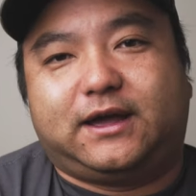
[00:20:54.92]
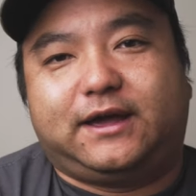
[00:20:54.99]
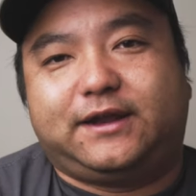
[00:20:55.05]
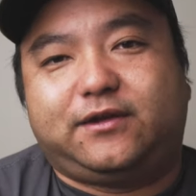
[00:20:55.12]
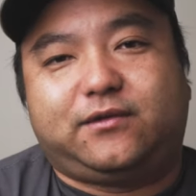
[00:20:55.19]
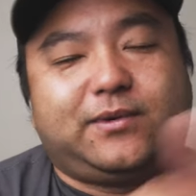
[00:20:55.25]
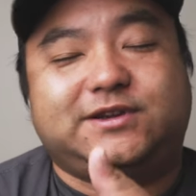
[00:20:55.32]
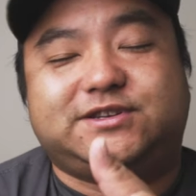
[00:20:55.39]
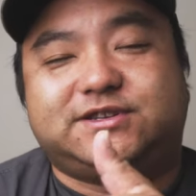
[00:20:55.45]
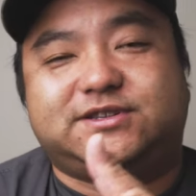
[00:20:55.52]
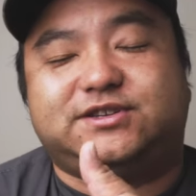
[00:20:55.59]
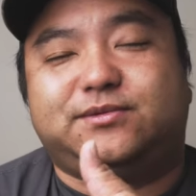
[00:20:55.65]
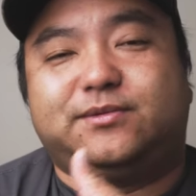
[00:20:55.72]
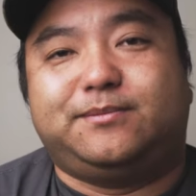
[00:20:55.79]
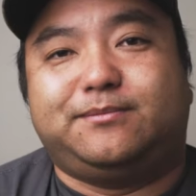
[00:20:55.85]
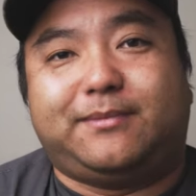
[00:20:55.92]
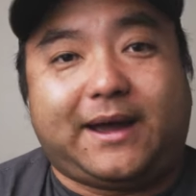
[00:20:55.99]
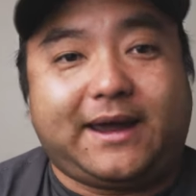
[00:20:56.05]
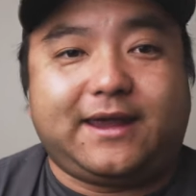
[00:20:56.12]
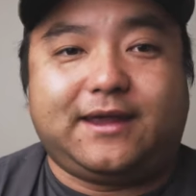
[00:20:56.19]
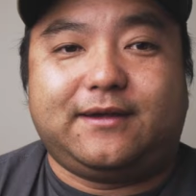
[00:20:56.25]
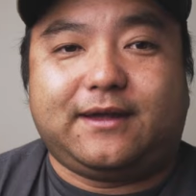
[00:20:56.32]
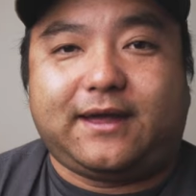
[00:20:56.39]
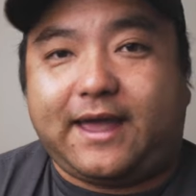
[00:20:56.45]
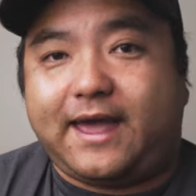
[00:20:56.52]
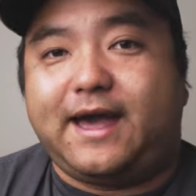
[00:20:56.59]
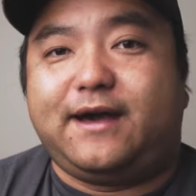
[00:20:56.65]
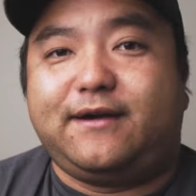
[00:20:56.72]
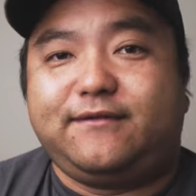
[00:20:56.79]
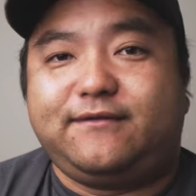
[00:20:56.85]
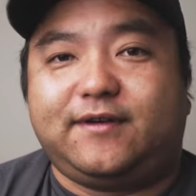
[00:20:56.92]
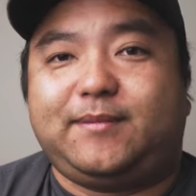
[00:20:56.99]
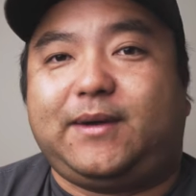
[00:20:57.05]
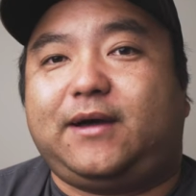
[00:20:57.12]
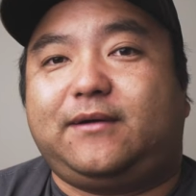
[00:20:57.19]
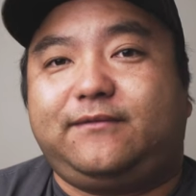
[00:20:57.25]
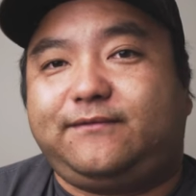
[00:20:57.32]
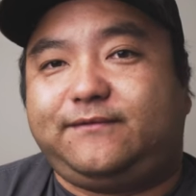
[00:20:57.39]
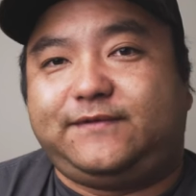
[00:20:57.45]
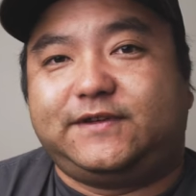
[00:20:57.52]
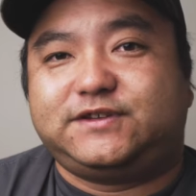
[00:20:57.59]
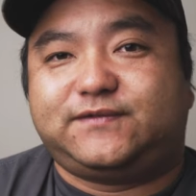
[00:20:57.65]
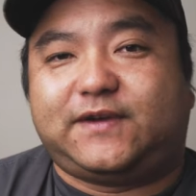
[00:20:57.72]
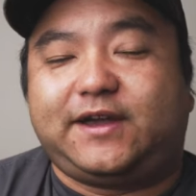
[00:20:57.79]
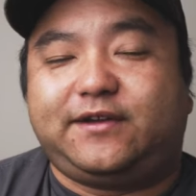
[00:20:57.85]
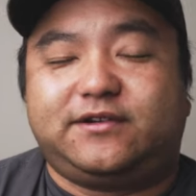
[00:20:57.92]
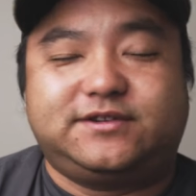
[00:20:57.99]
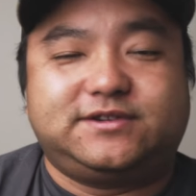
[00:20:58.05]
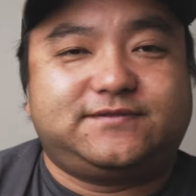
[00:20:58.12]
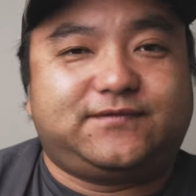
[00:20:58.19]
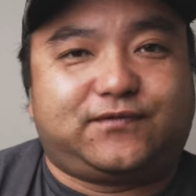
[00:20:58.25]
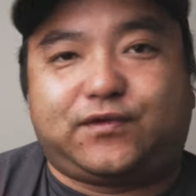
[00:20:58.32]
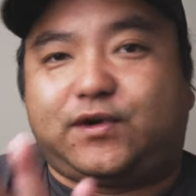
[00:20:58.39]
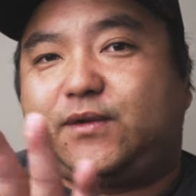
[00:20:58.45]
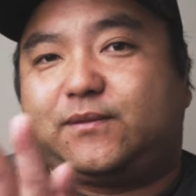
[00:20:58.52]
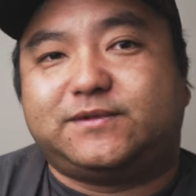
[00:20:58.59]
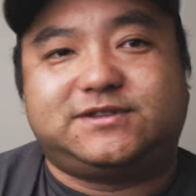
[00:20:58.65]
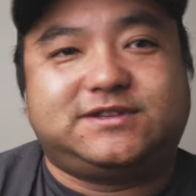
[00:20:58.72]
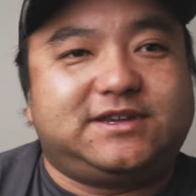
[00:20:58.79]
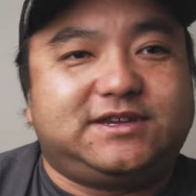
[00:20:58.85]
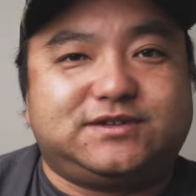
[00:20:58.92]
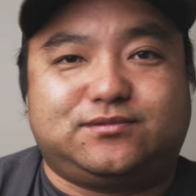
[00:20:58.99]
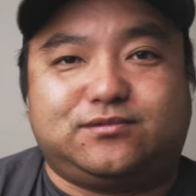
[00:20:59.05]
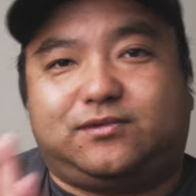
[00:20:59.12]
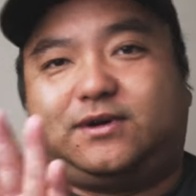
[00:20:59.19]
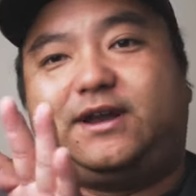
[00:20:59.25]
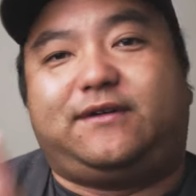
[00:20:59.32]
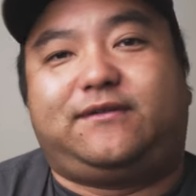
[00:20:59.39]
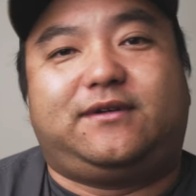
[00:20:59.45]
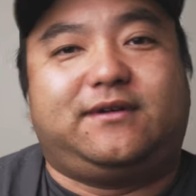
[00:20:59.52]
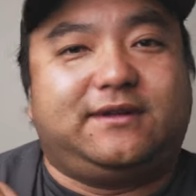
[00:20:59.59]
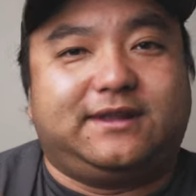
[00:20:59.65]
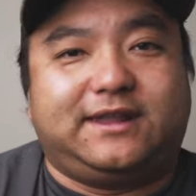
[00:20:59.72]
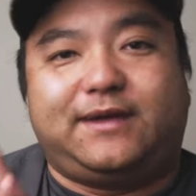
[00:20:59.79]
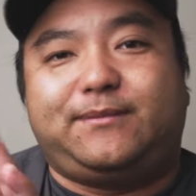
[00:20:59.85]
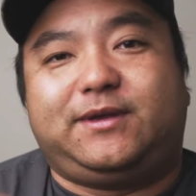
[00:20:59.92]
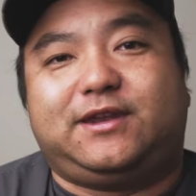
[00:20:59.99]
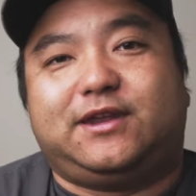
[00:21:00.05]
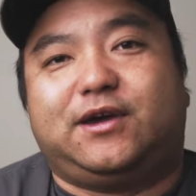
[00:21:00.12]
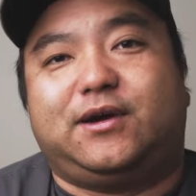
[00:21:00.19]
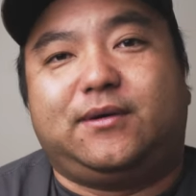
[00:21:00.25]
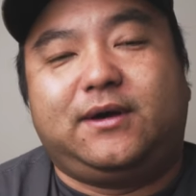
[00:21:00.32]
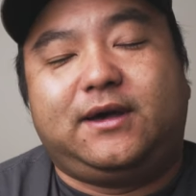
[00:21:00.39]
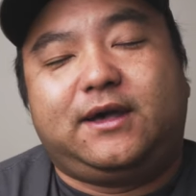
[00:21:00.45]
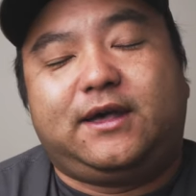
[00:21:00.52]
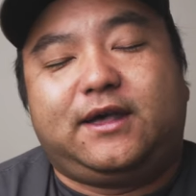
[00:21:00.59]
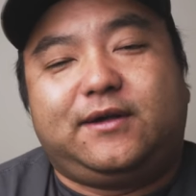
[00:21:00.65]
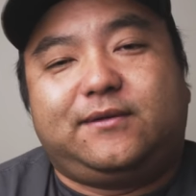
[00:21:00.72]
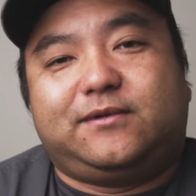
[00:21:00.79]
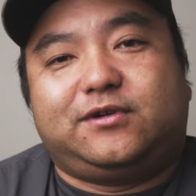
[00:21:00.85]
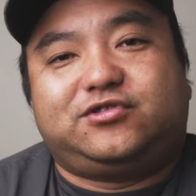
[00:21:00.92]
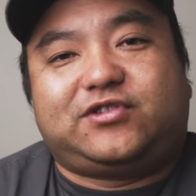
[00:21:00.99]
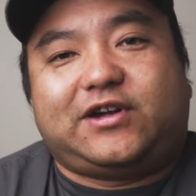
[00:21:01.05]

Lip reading: any questions you might have about fish finders, frequencies, whatever. Let me know. We'll